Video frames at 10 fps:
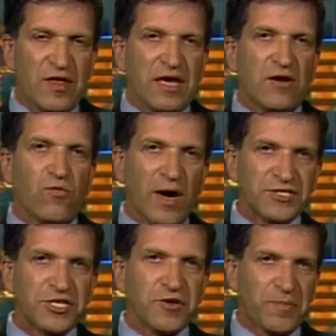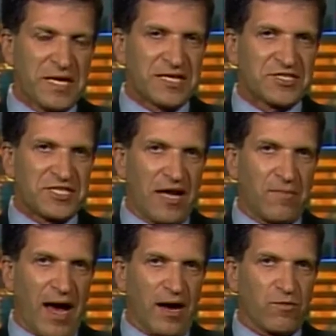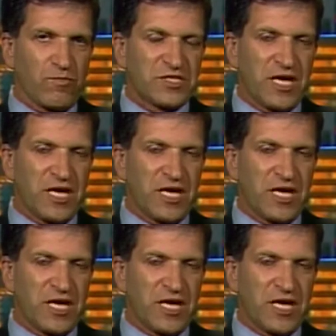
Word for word: The West Europeans said back,